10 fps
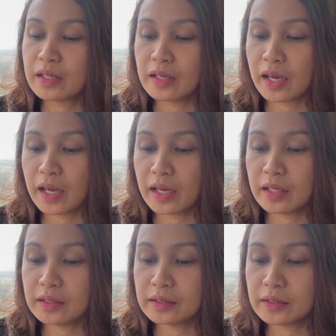
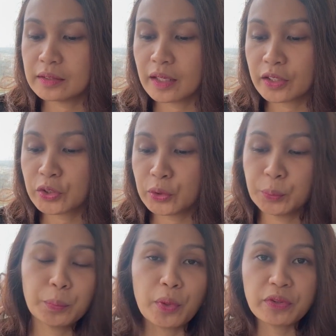and like you
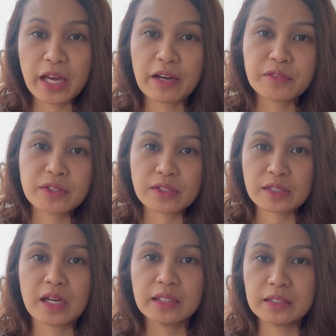both have to
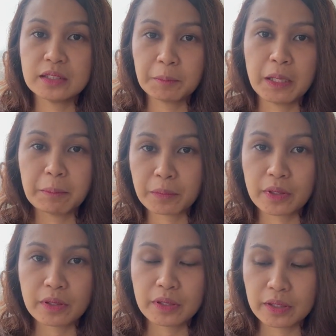sign the
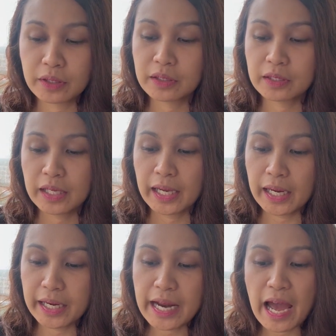paper
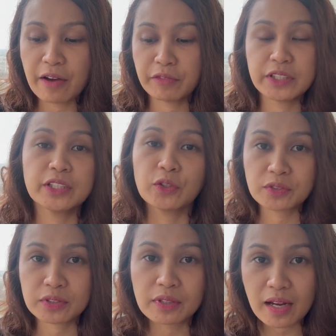and have it
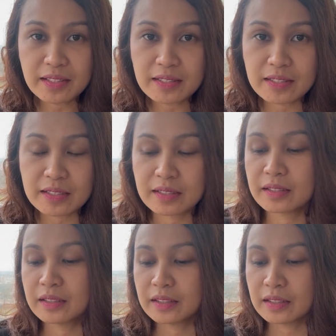notarized.
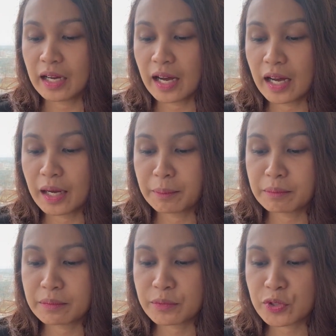
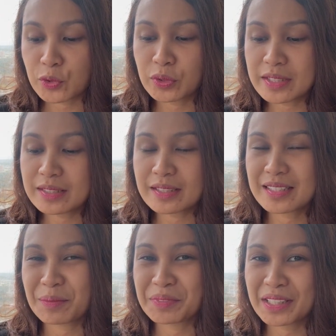So this is not
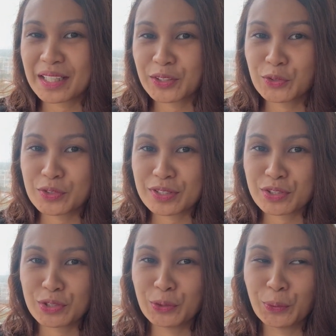something like you
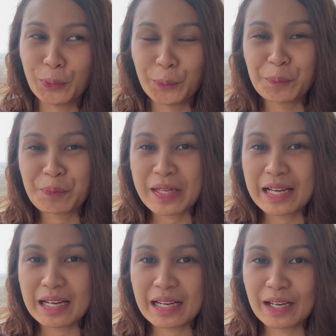just do
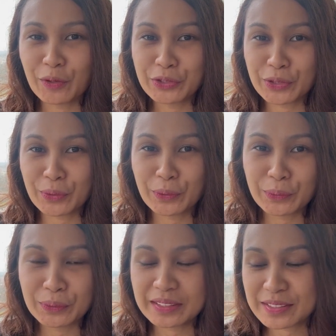on your
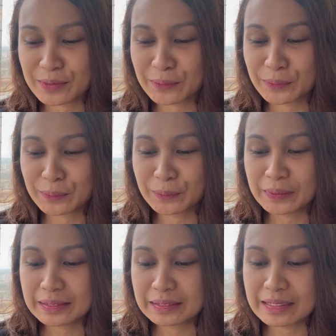own. So
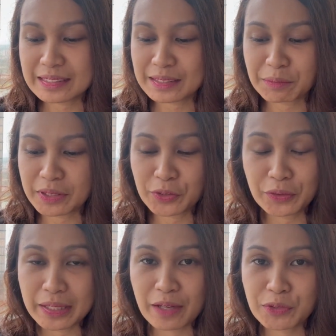this is something you
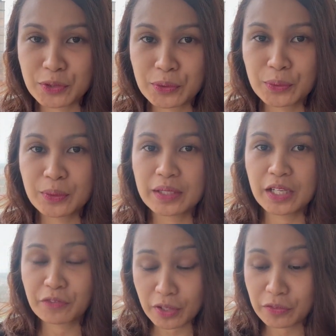really have to do
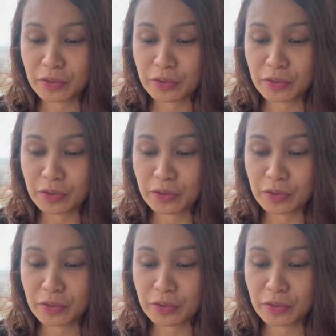in front of a